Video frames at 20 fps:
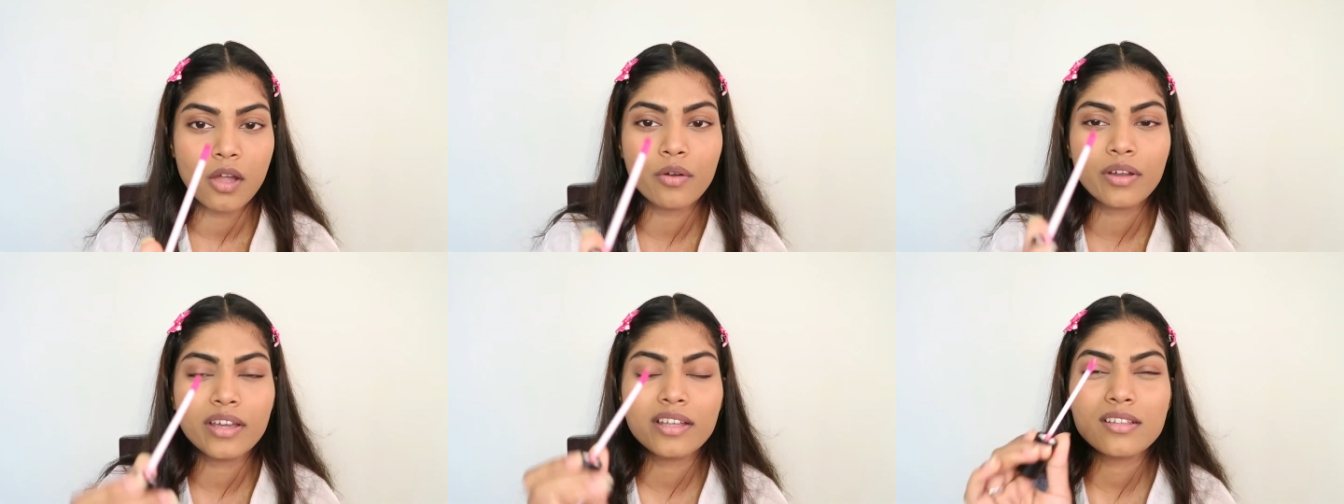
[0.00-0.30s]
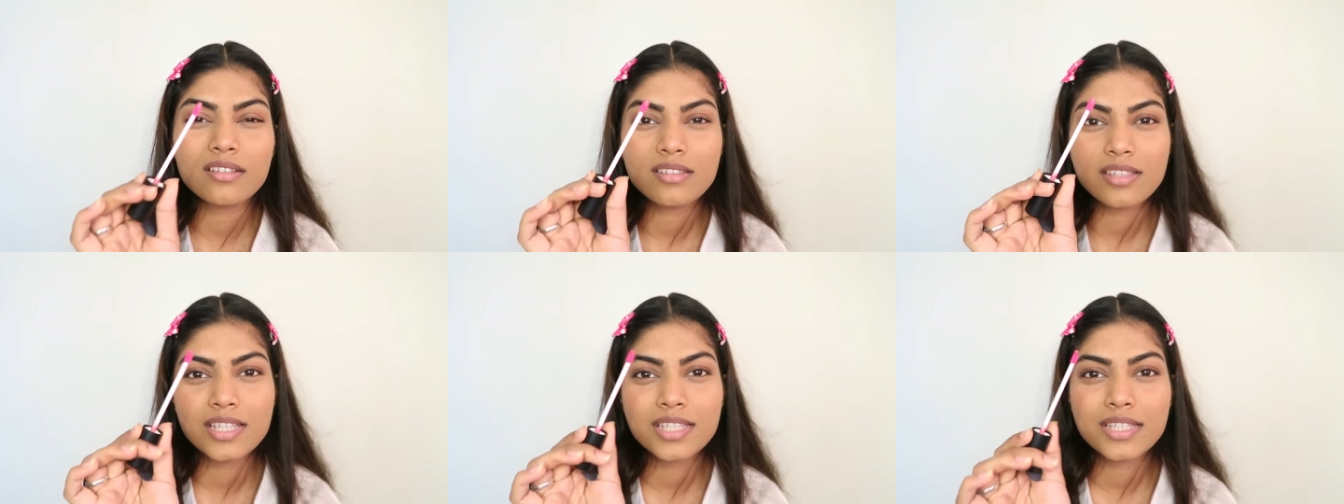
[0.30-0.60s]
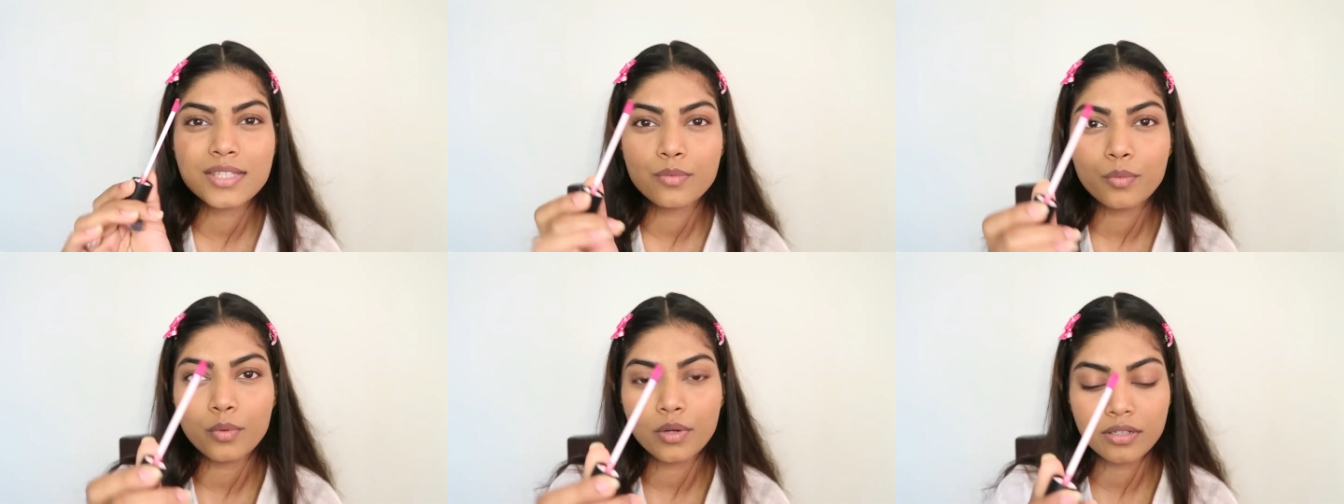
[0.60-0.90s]
Okay, this
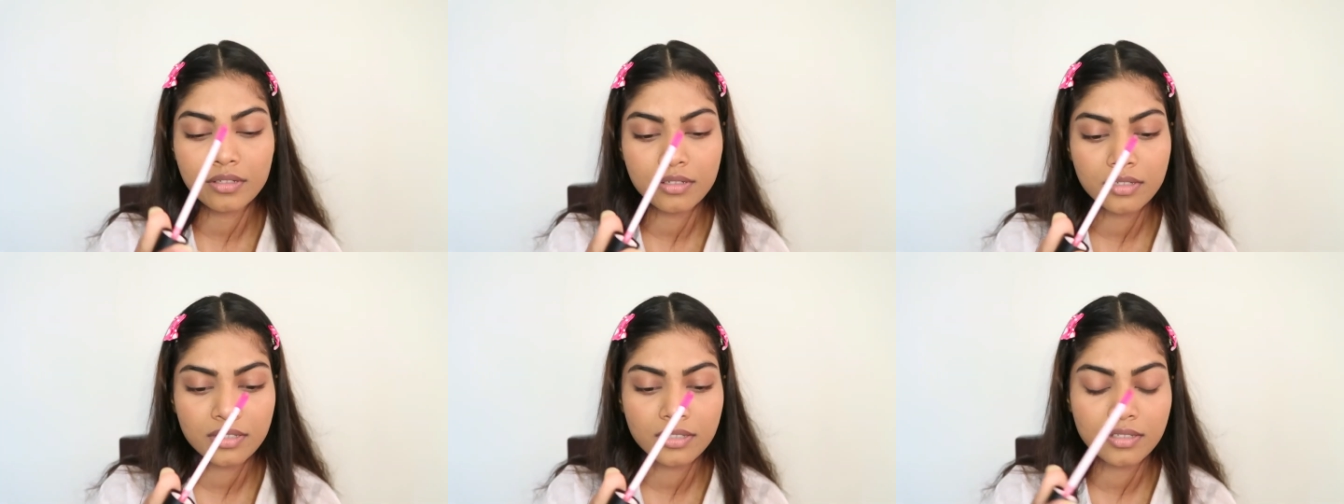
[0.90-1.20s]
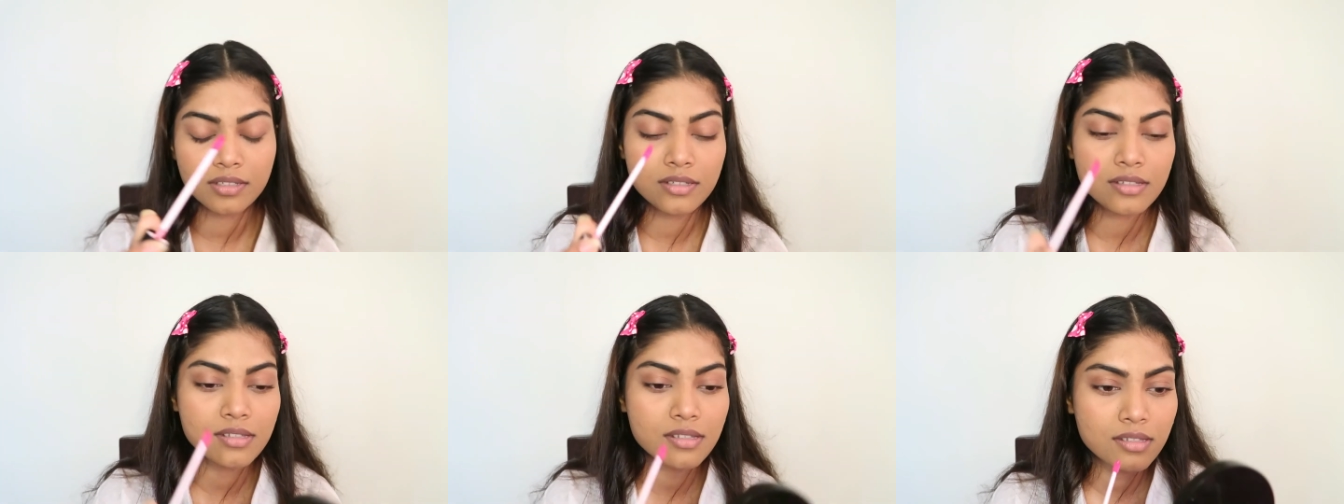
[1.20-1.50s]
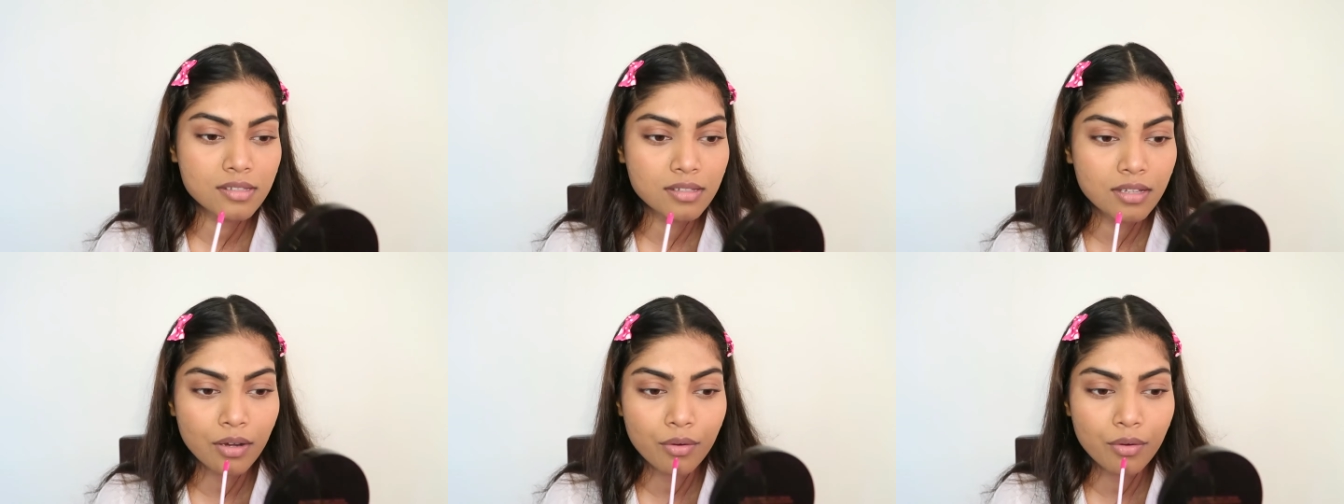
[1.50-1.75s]
is what it is